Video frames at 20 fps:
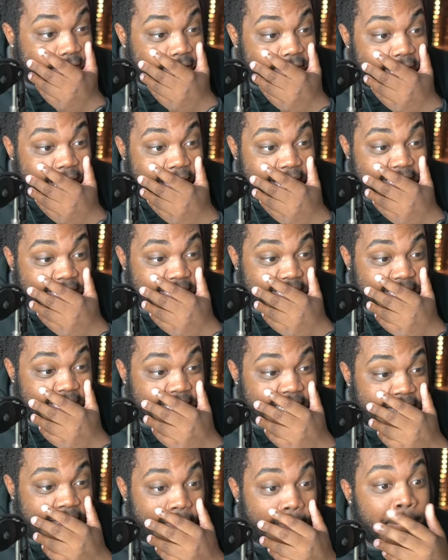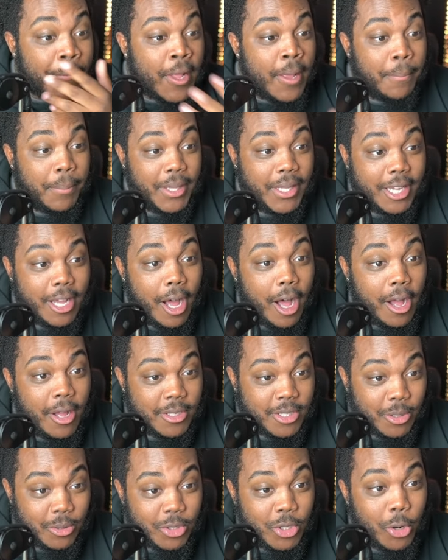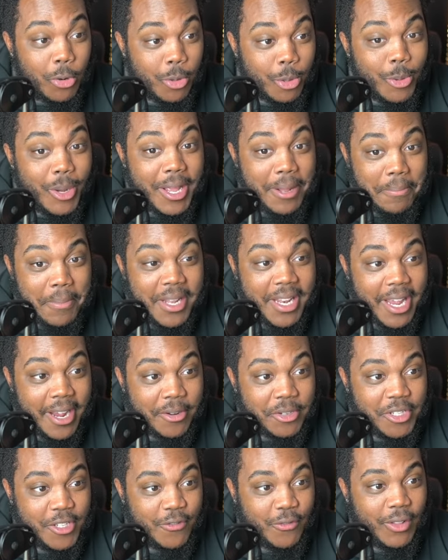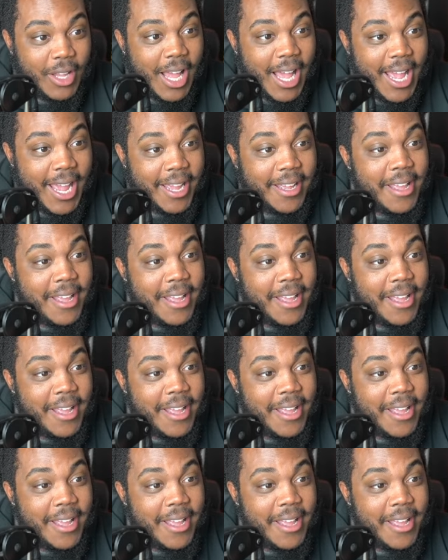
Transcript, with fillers: That is insane. But look at also Toru in midair just flying.